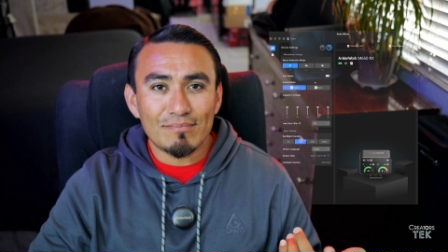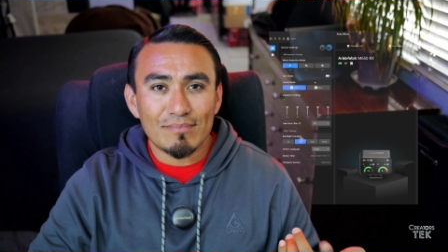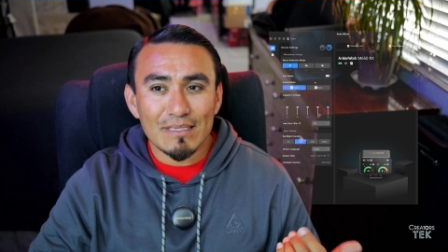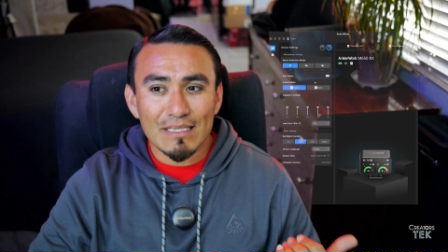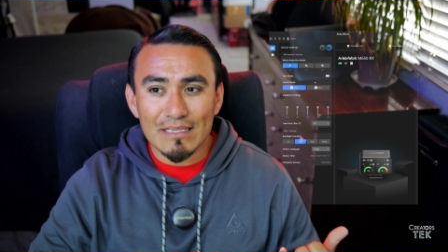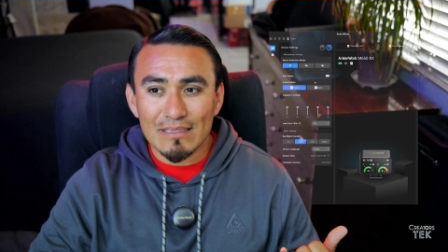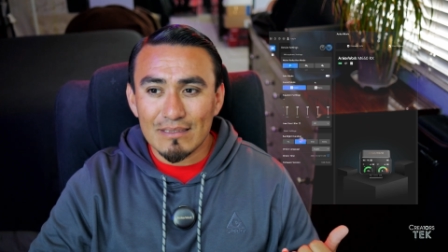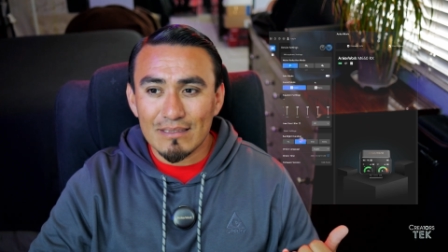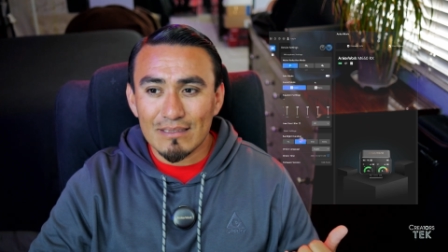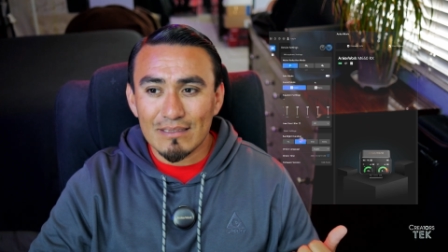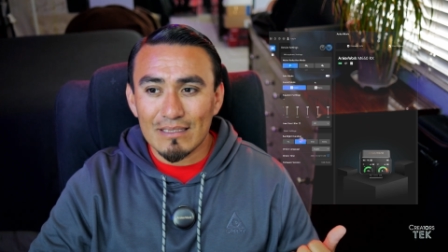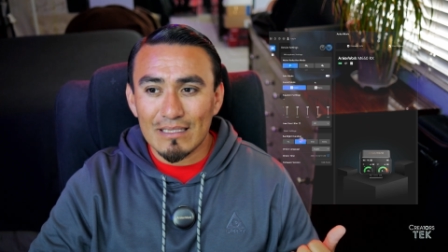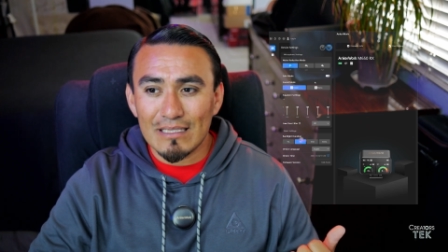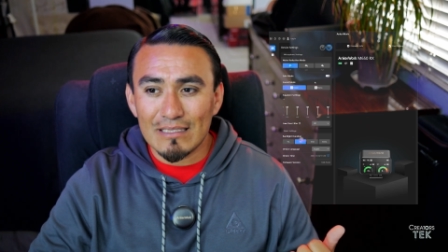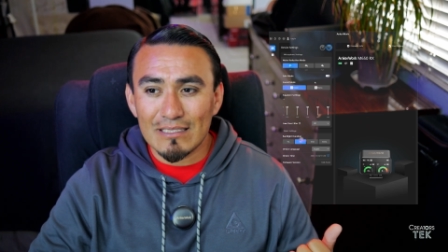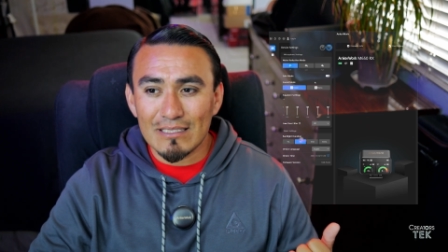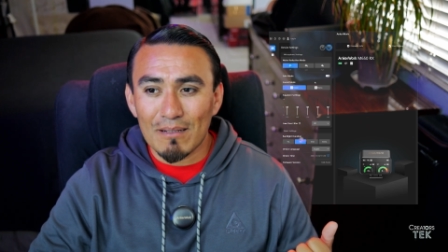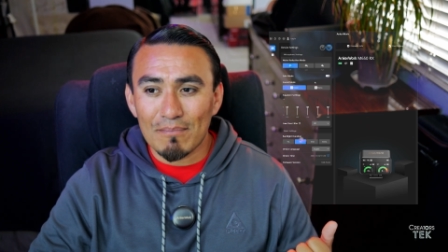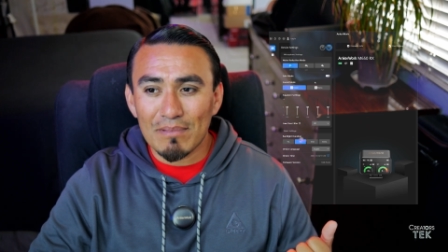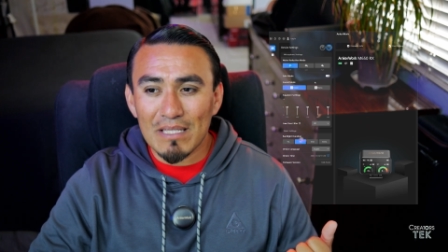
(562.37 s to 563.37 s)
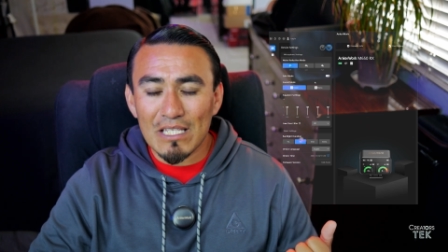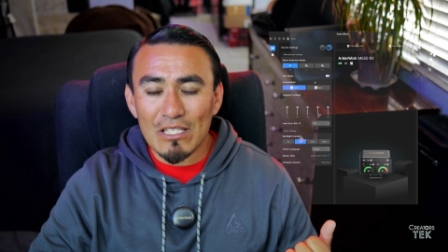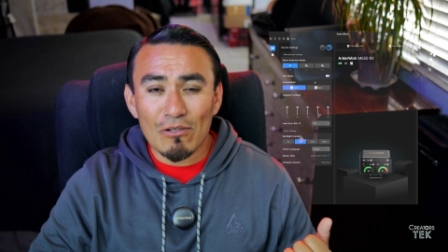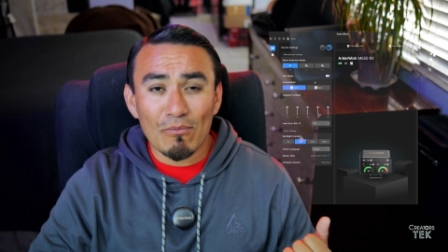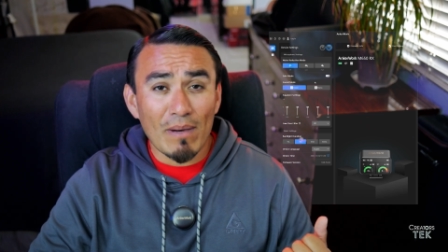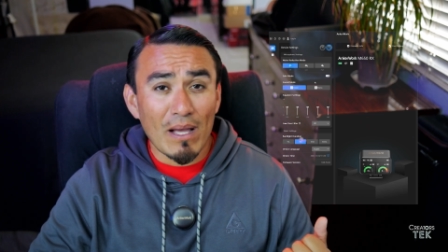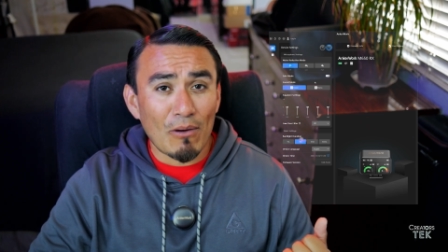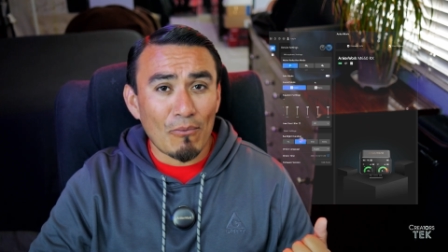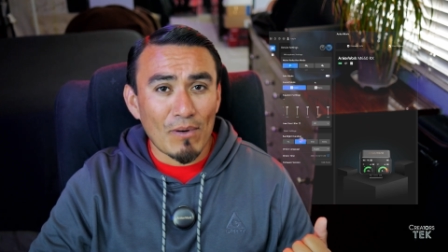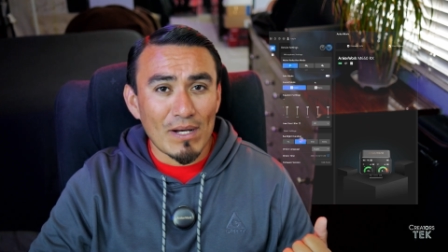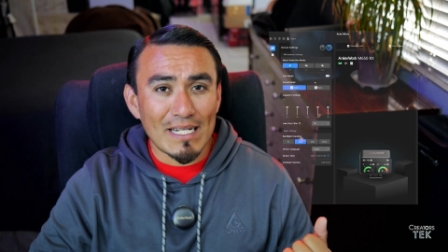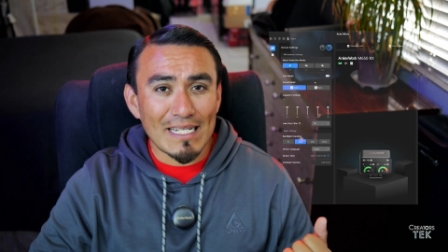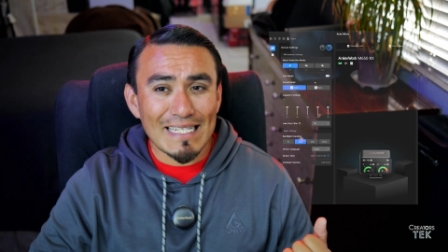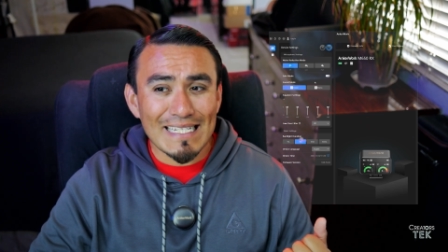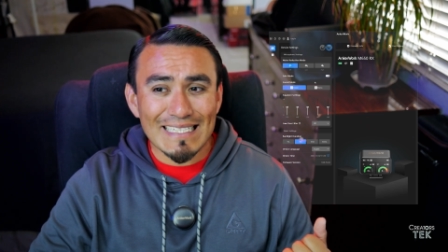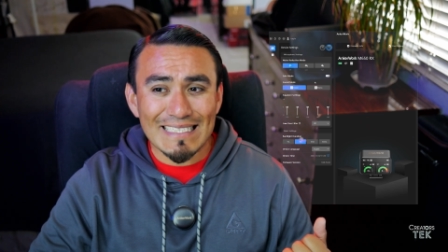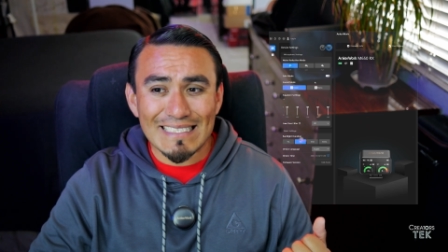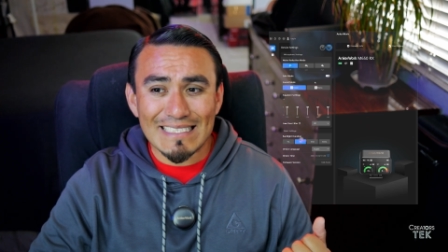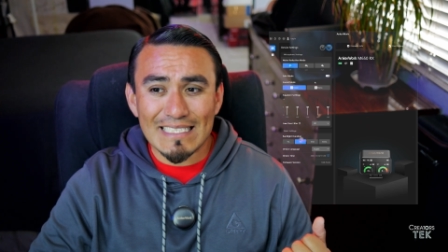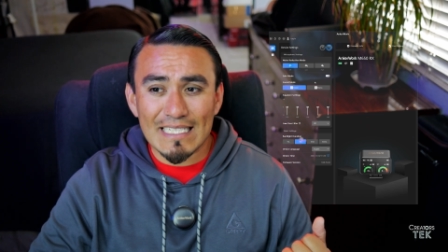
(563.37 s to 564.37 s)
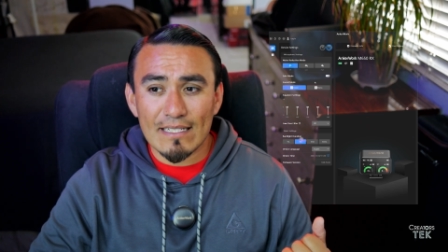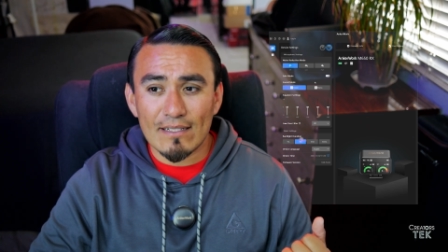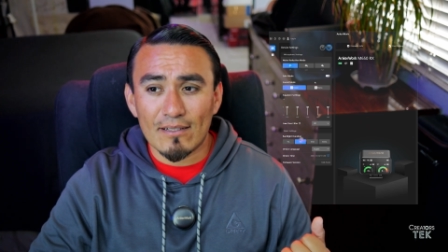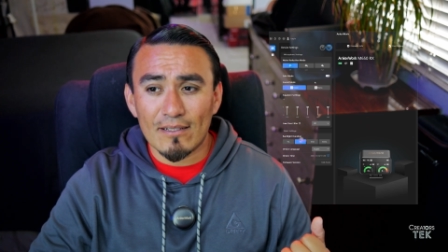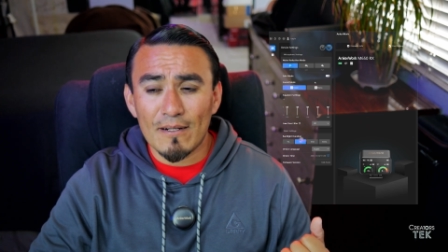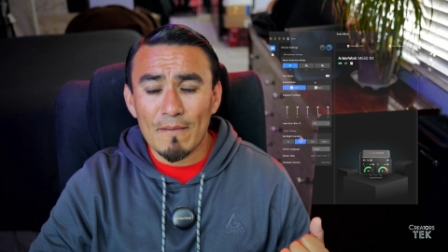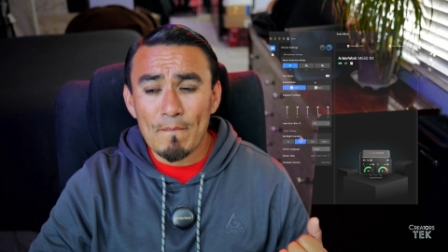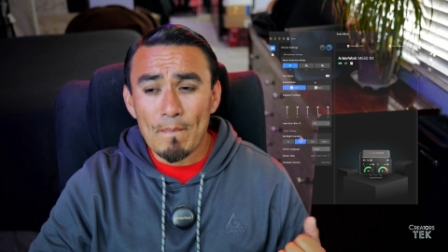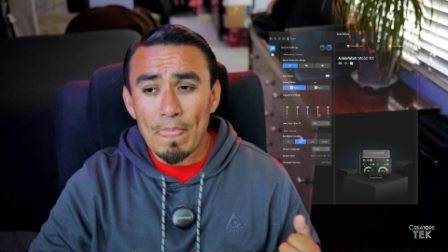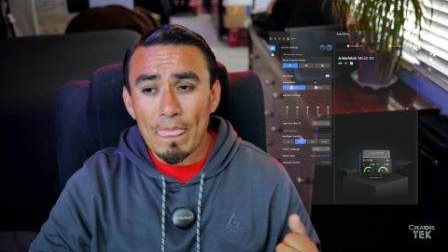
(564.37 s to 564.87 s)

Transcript: is is something you might want to consider.